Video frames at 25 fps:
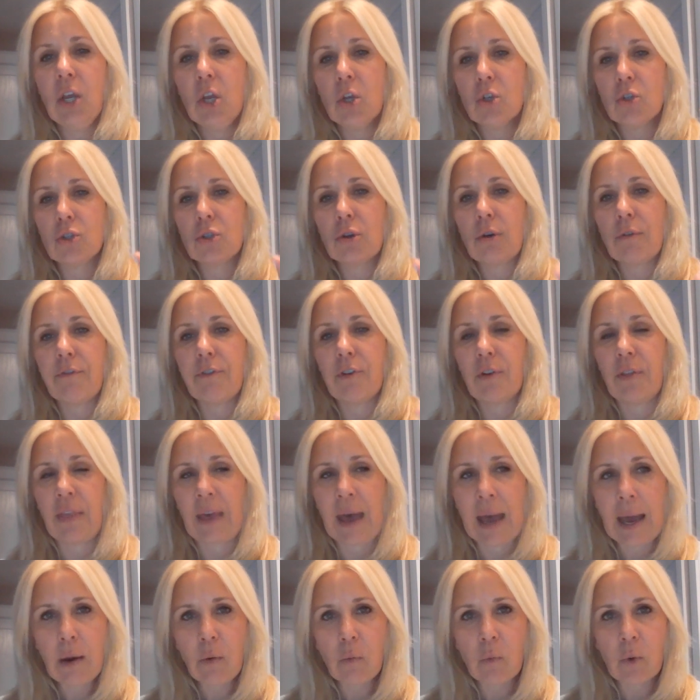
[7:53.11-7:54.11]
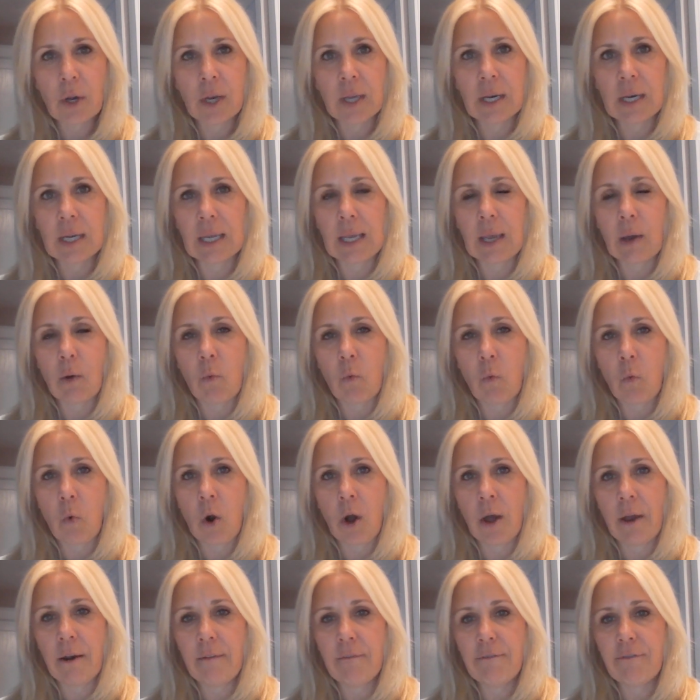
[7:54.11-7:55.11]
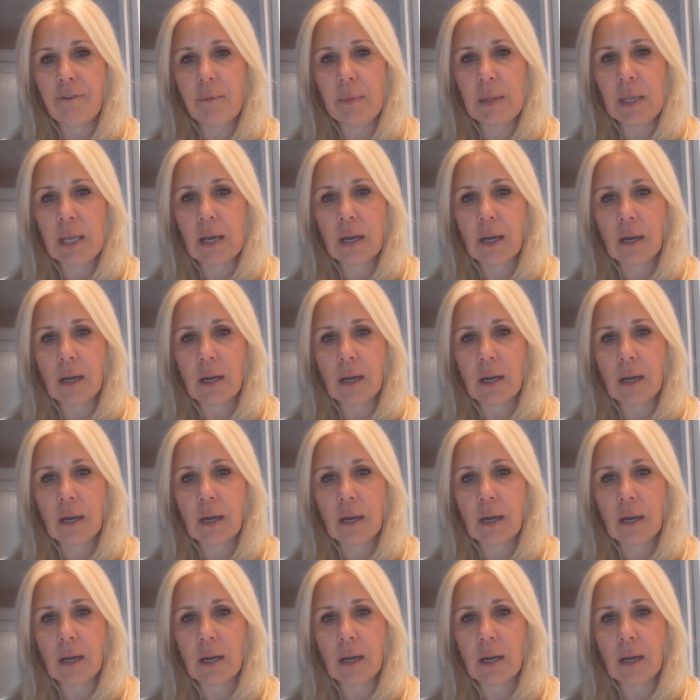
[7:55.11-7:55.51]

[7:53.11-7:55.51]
So for that, we're going to get 1 from the